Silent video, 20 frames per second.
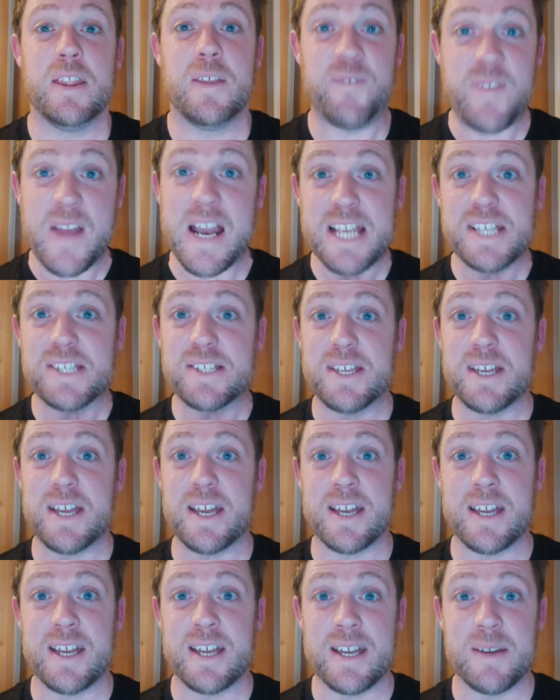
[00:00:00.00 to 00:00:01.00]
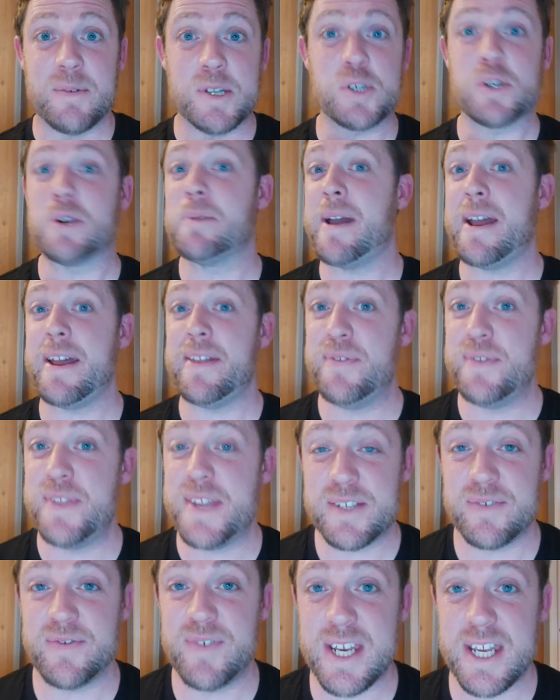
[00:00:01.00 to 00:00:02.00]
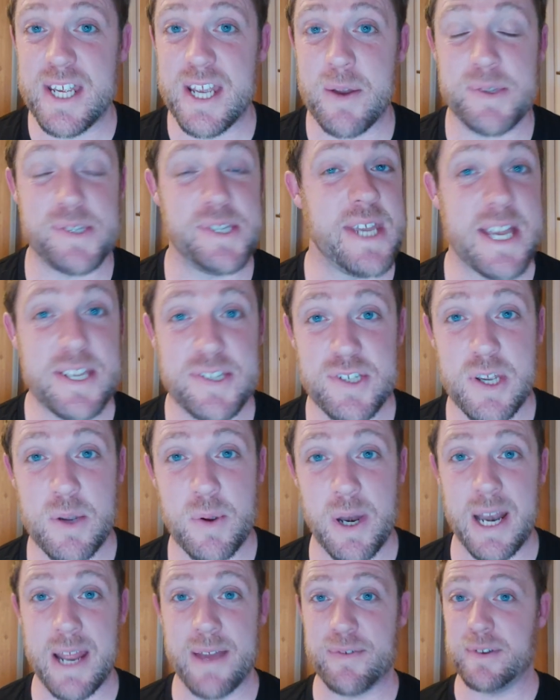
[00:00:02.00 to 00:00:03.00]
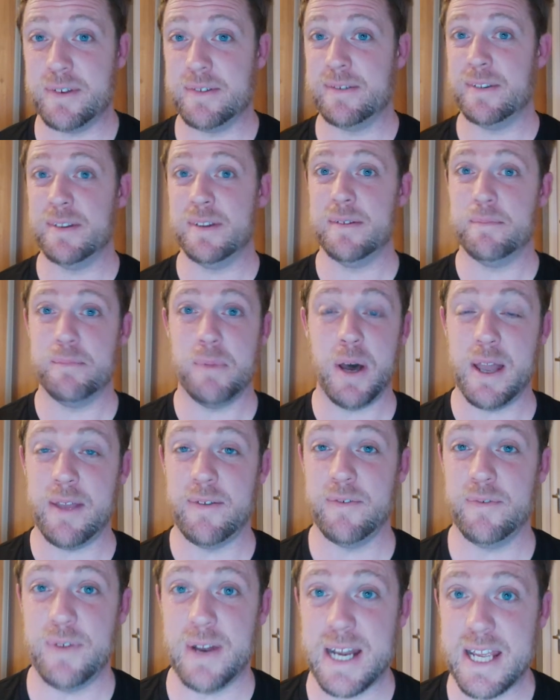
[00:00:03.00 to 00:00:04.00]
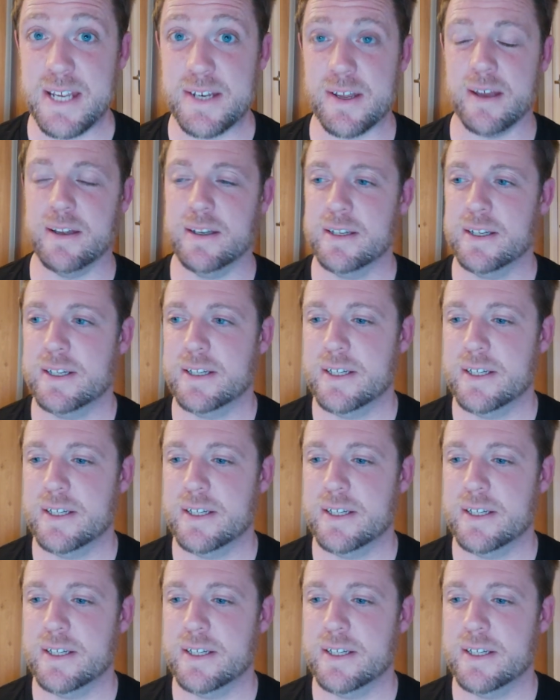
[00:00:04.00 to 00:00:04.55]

the Phyllis that uh, we're talking about in this video is the SU11 by Phylida